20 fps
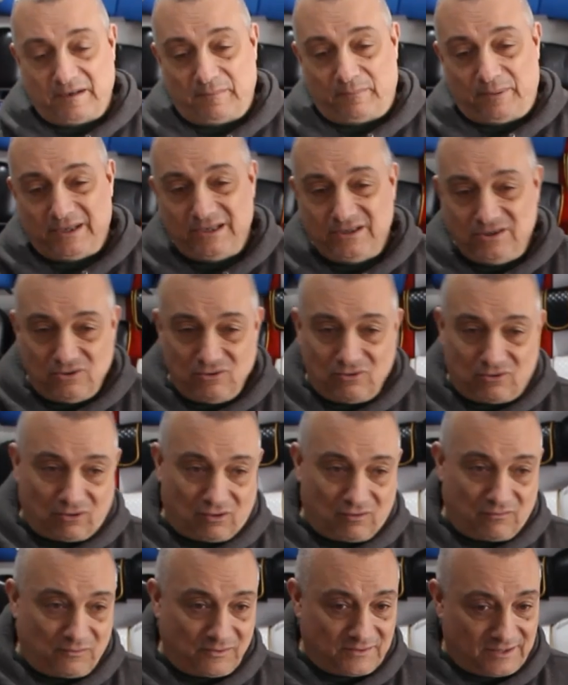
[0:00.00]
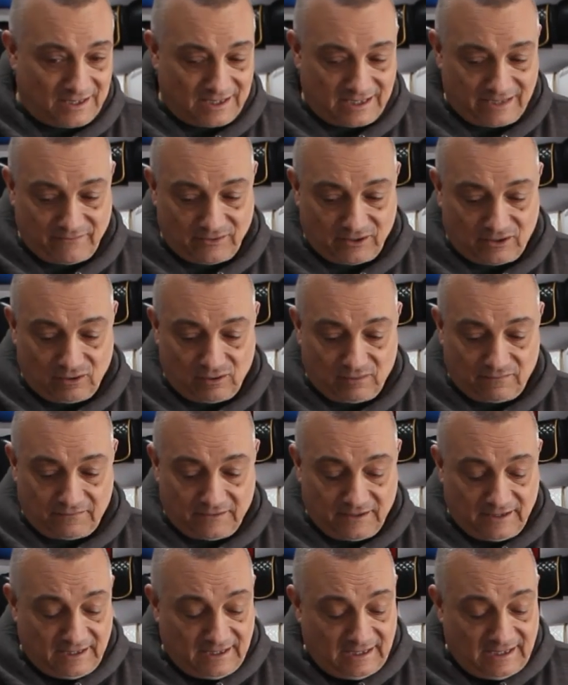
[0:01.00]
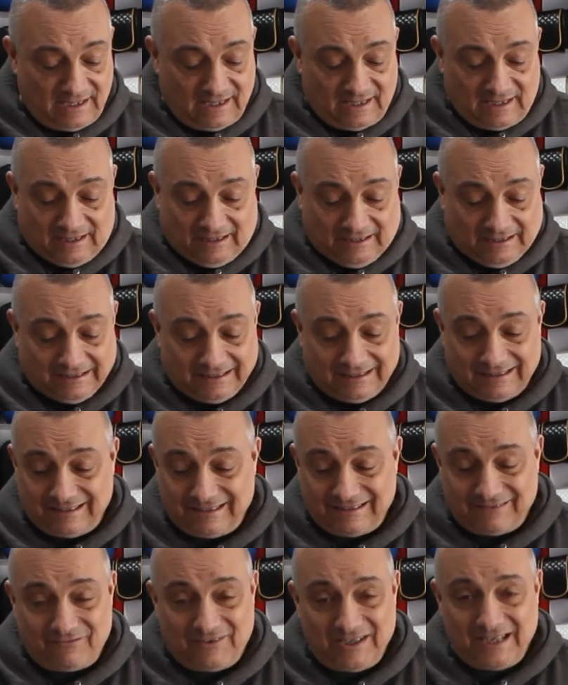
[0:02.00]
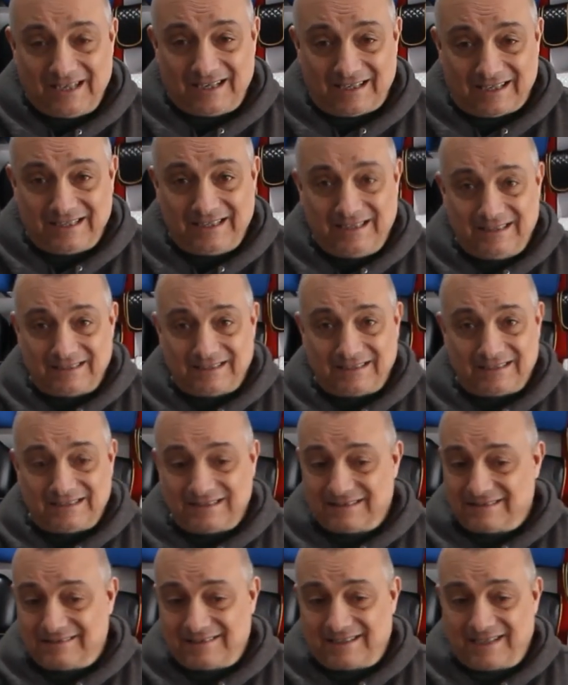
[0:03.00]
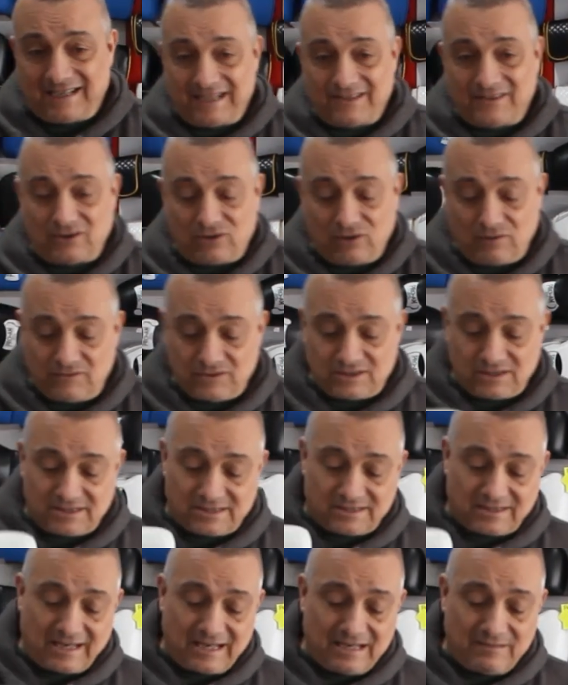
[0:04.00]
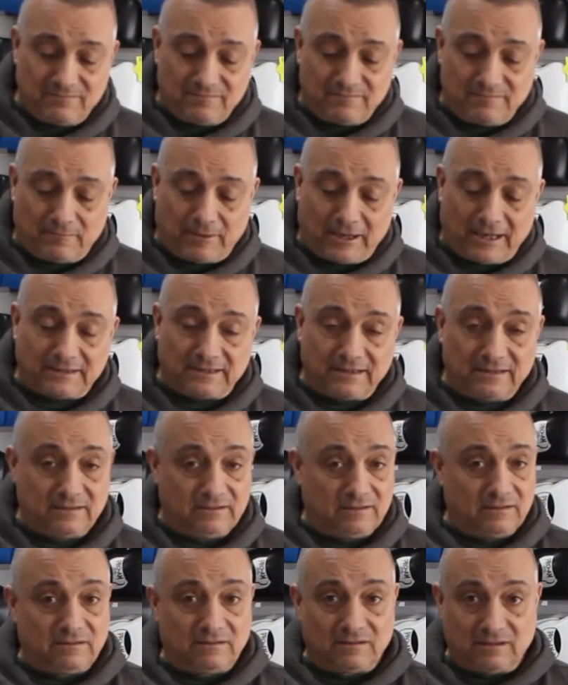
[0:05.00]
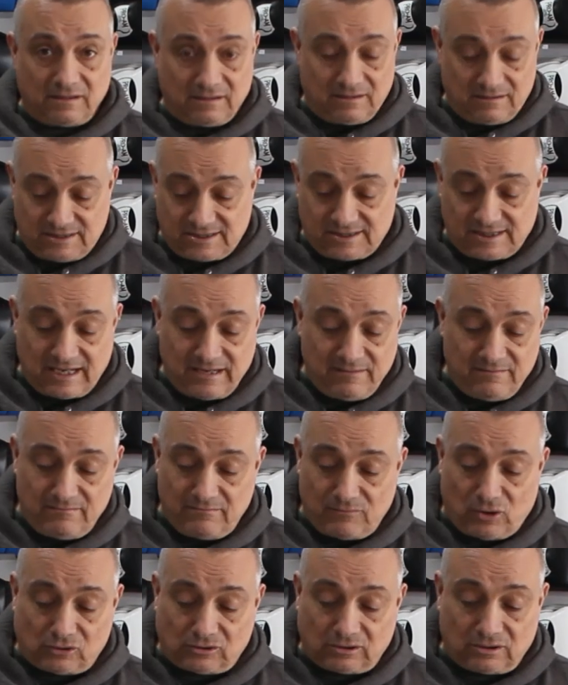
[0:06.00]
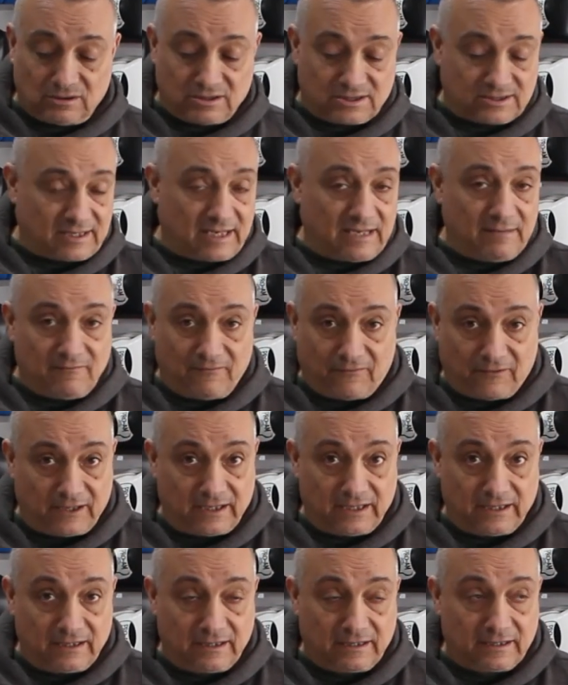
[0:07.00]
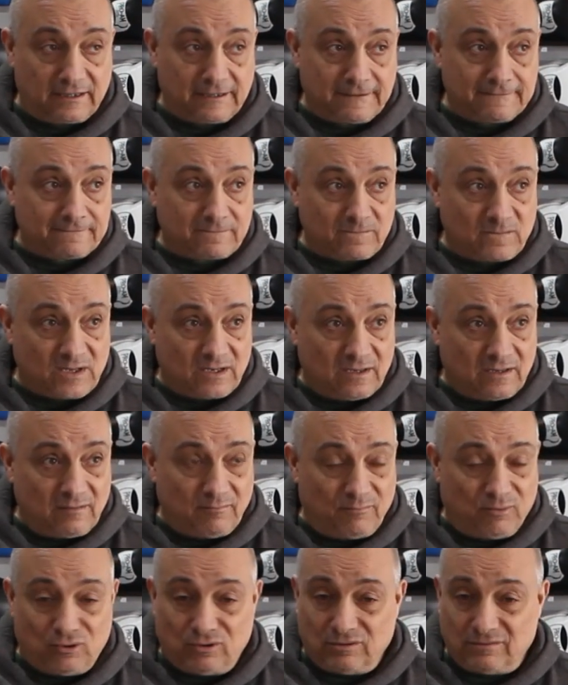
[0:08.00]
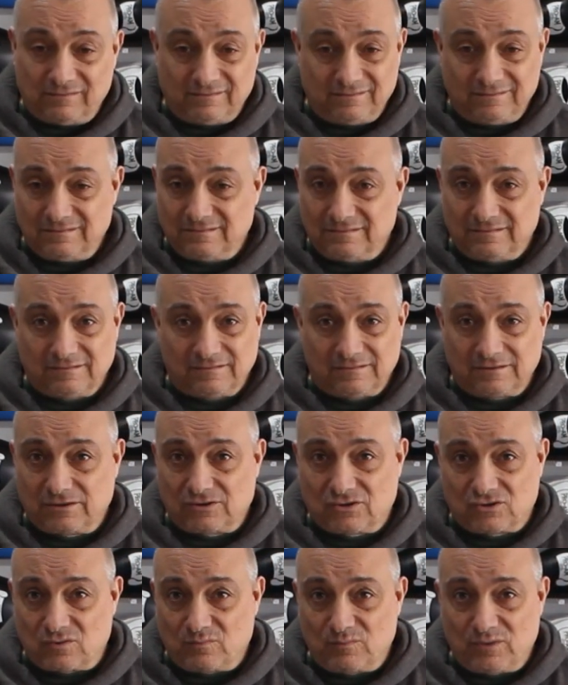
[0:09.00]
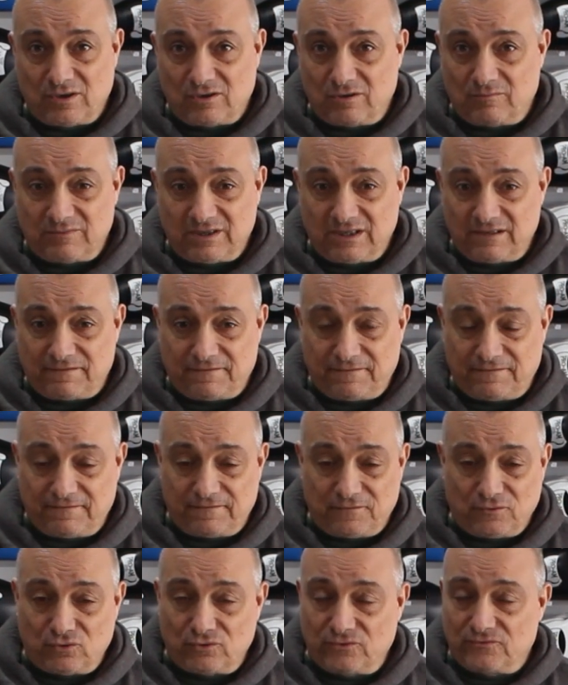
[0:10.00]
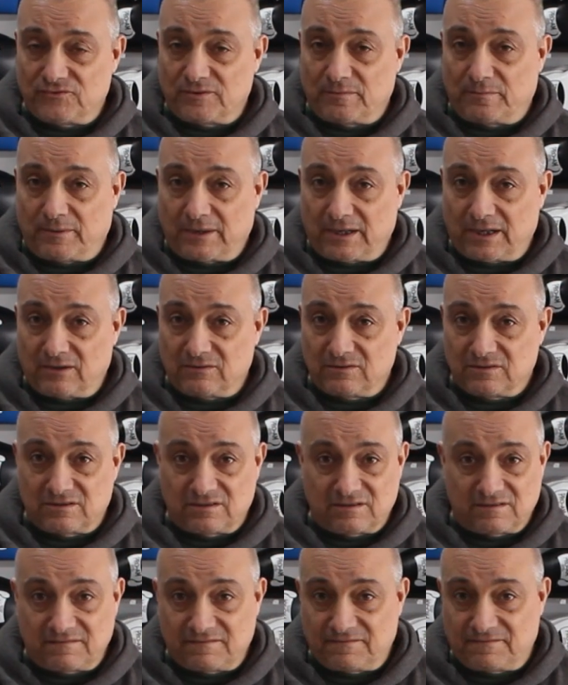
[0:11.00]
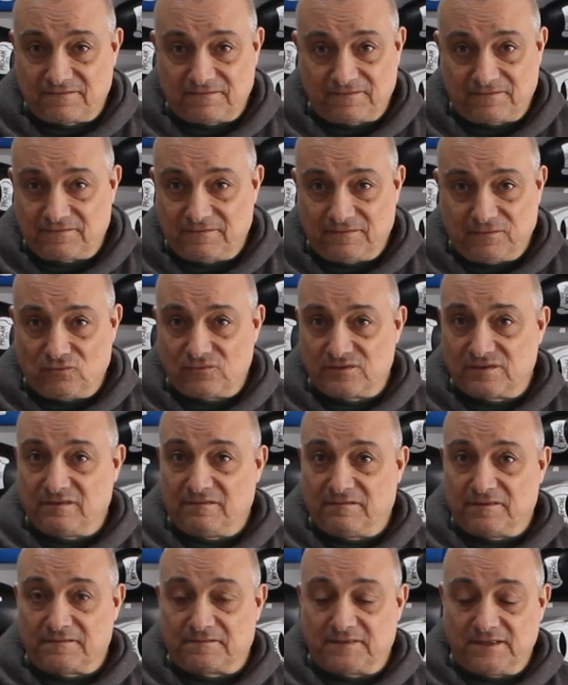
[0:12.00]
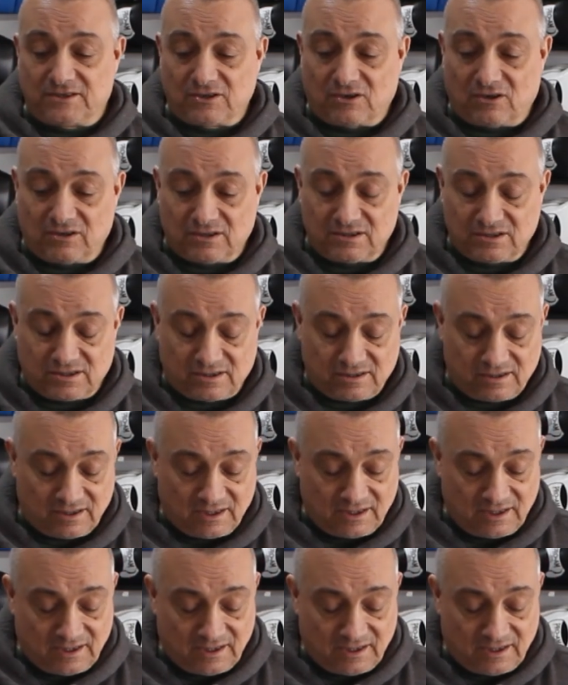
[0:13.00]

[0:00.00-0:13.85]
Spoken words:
the PU glove with the leather glove. Really, the leather glove is the same padding, same model, same thing, but somewhere up near £400, $450.